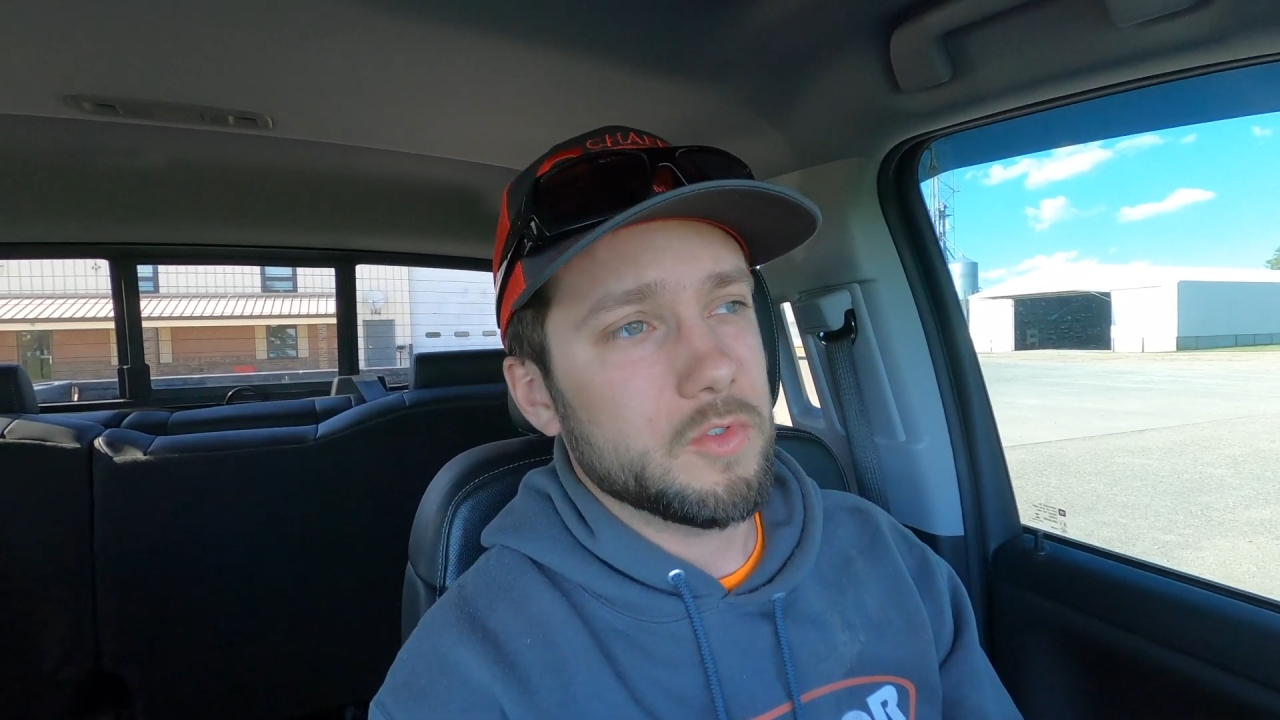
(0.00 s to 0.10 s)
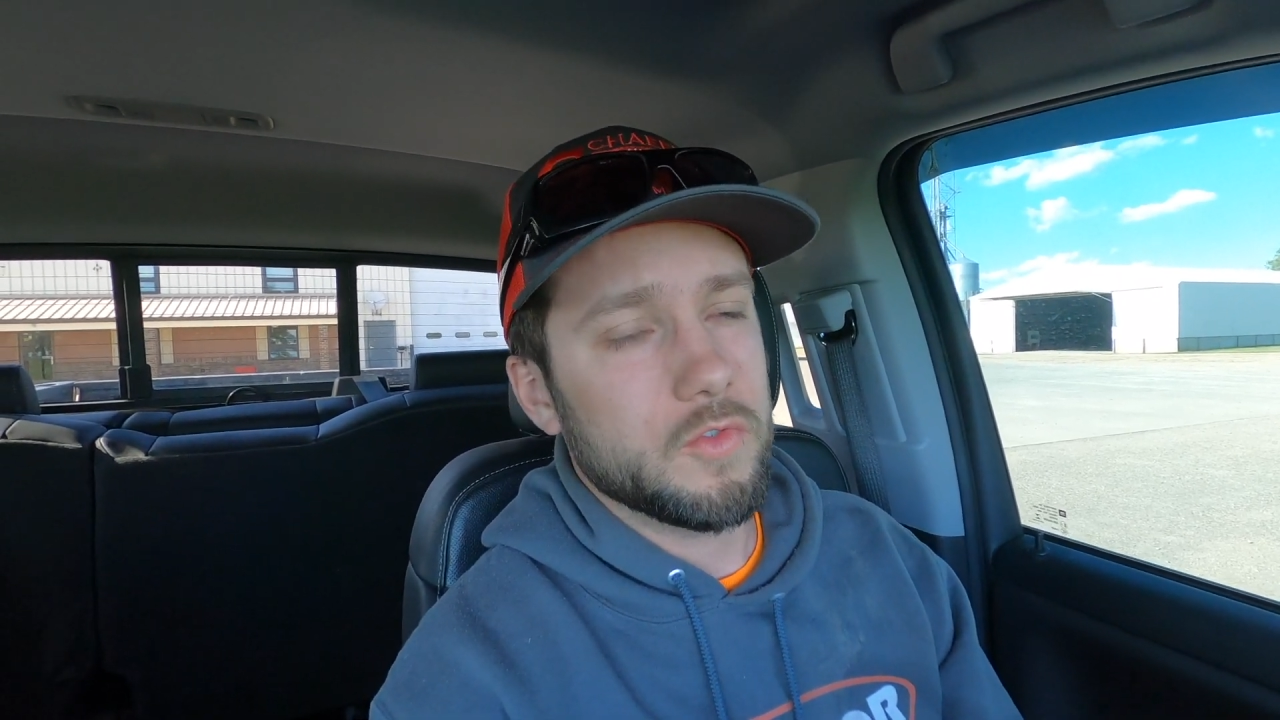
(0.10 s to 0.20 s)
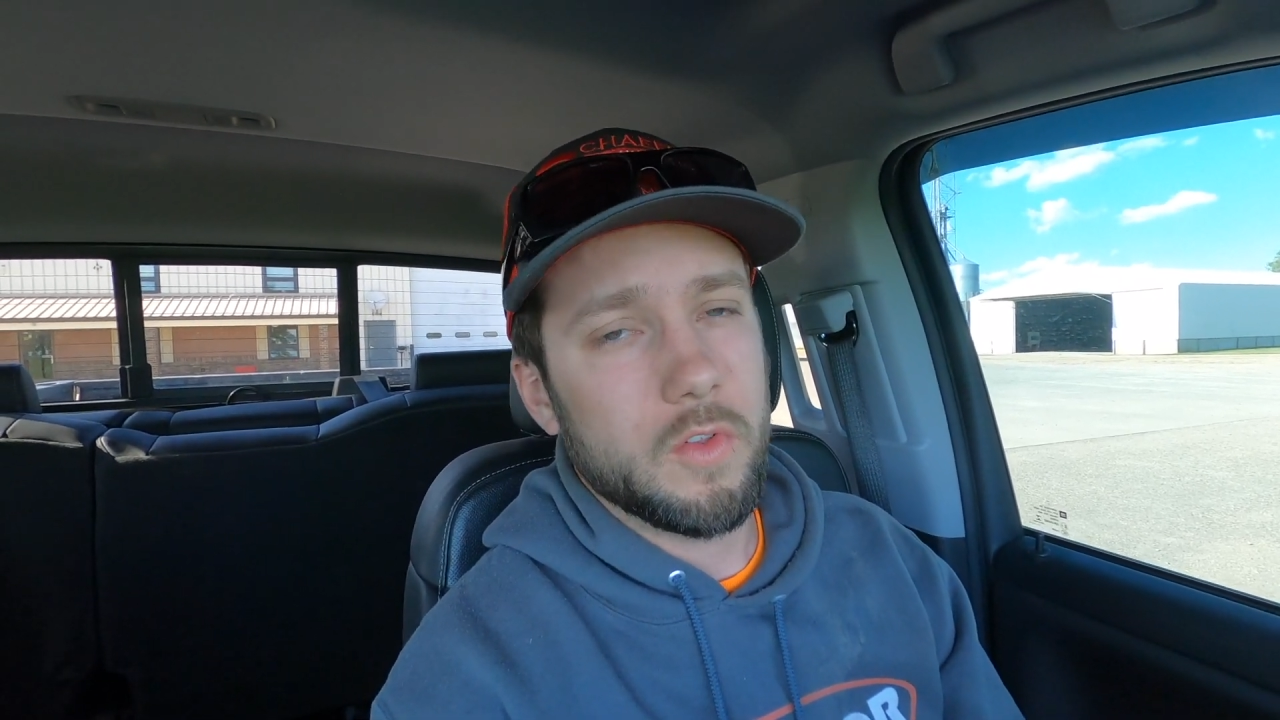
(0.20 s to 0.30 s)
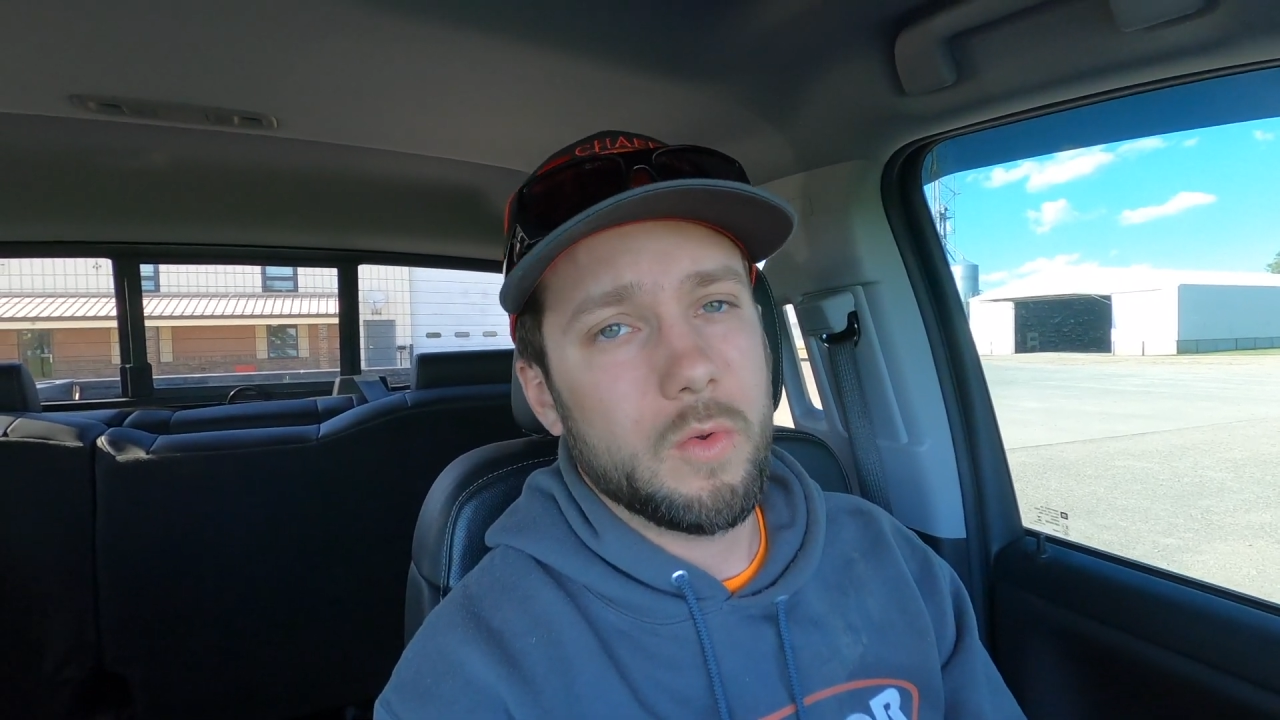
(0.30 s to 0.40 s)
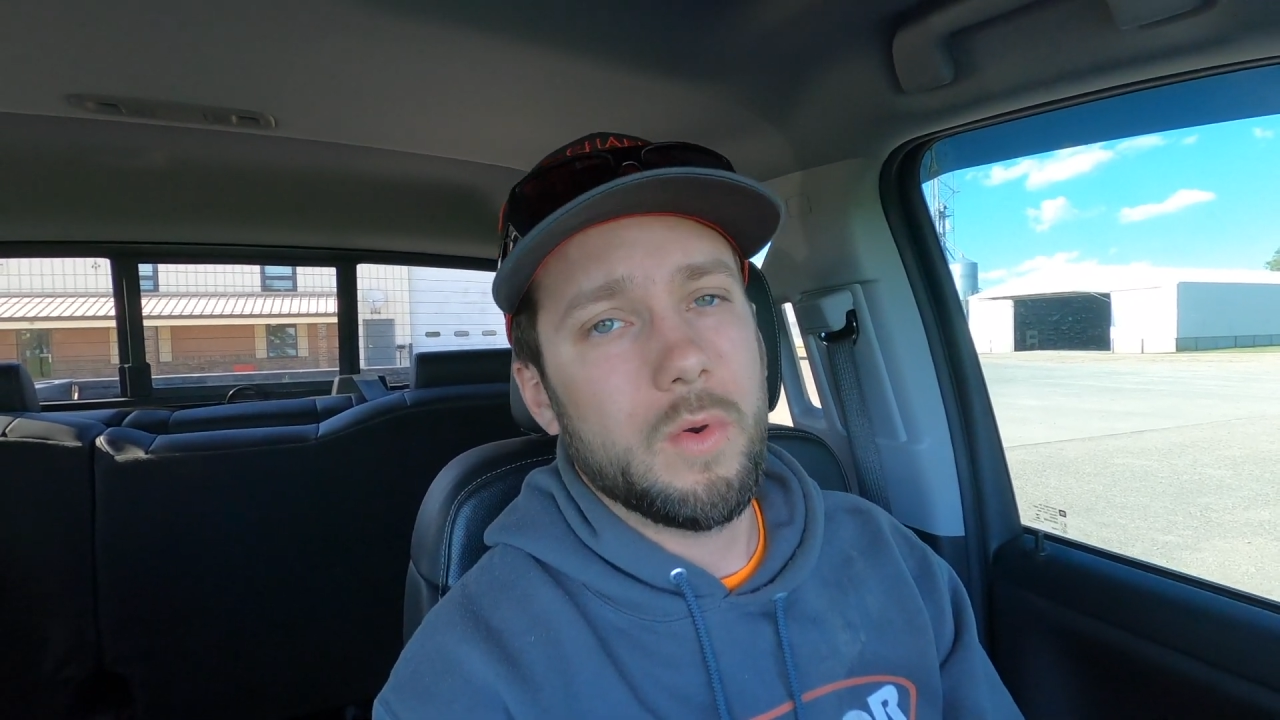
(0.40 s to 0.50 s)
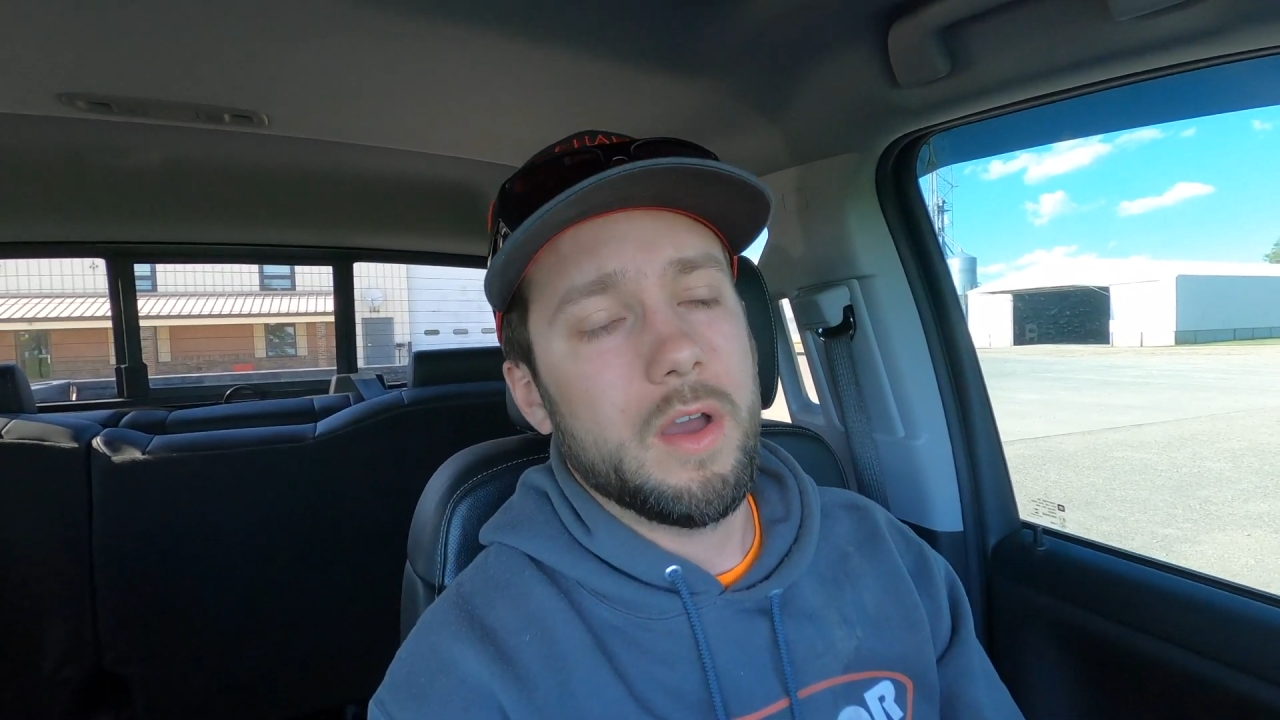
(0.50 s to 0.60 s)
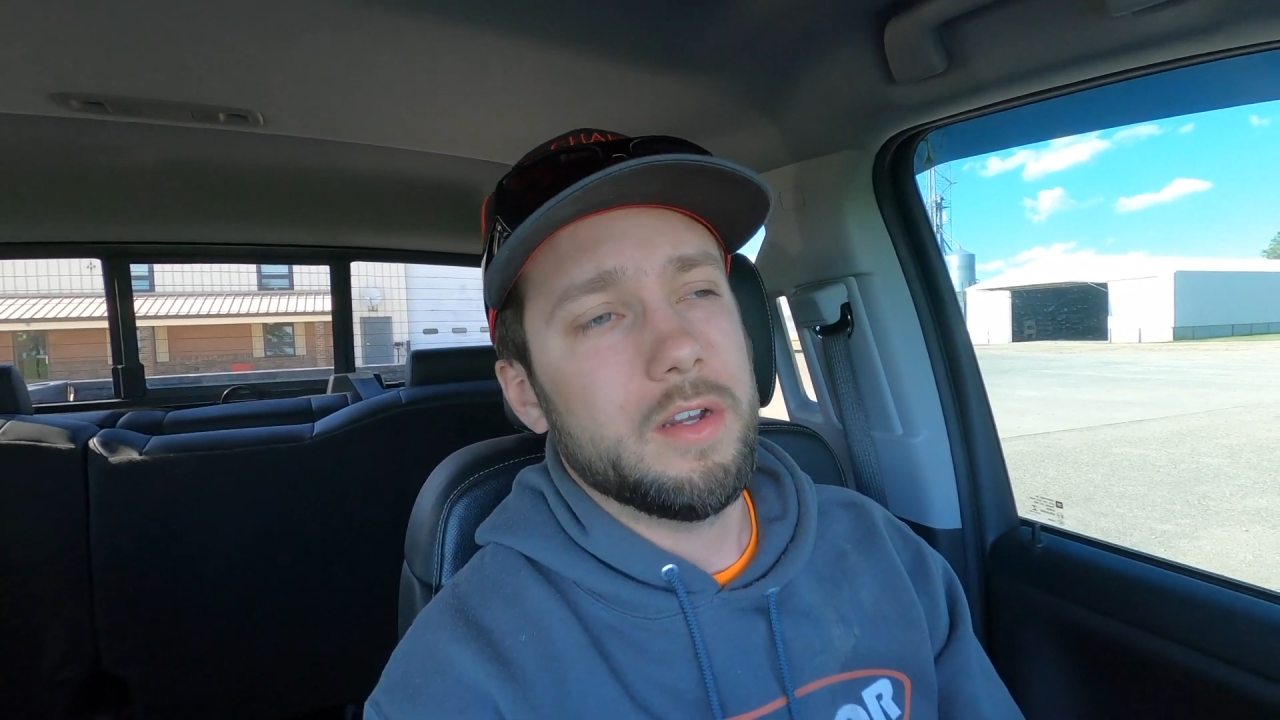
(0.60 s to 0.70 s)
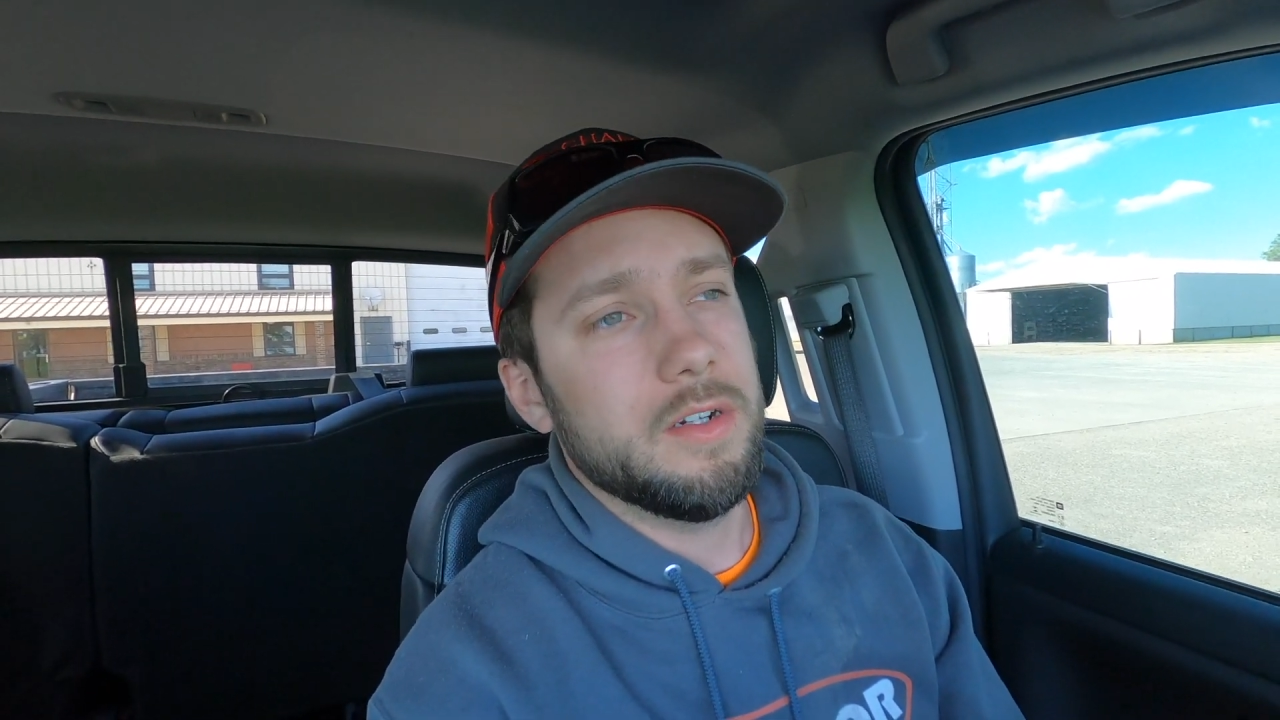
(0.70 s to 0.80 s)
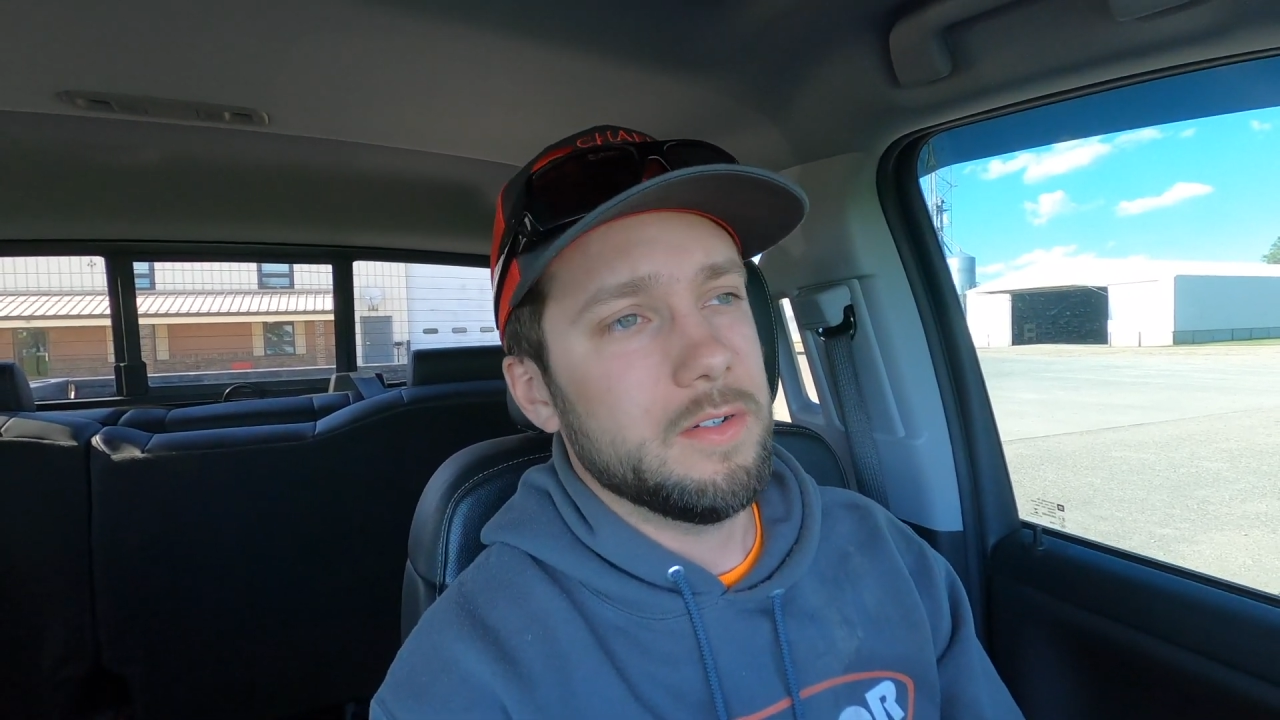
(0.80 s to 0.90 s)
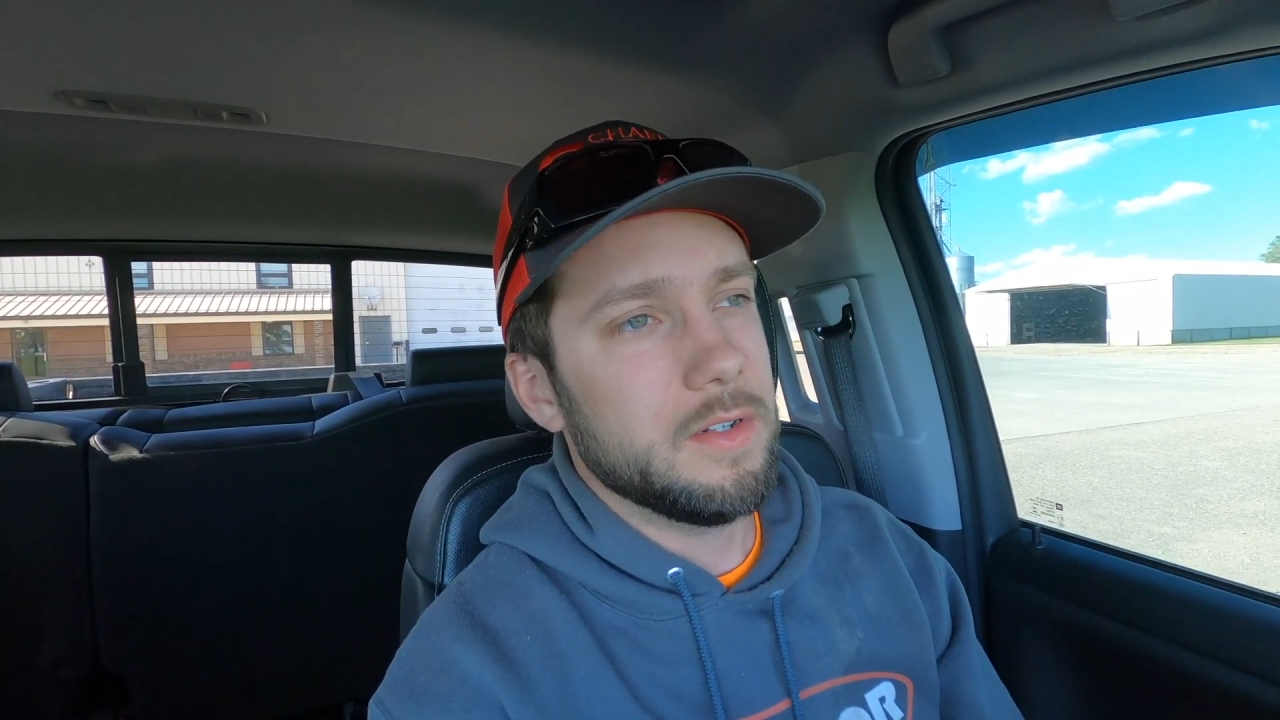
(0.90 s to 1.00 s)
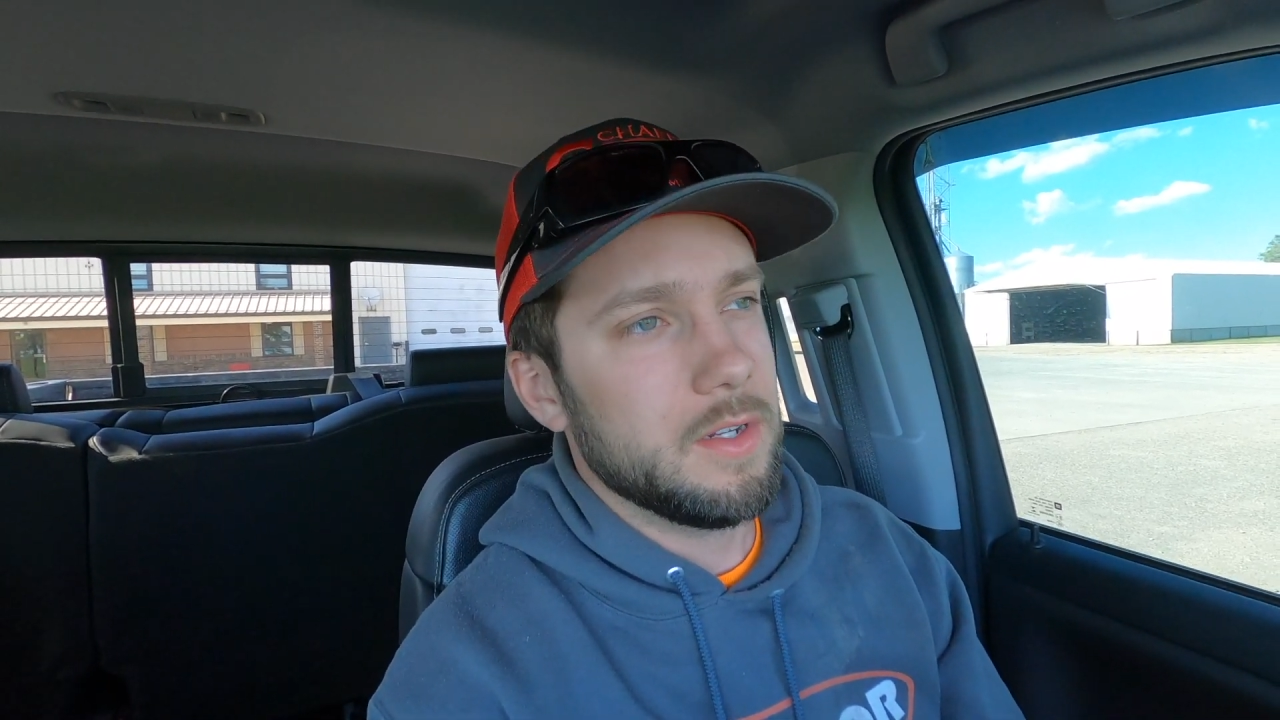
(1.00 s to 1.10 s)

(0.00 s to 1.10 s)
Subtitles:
was full of water,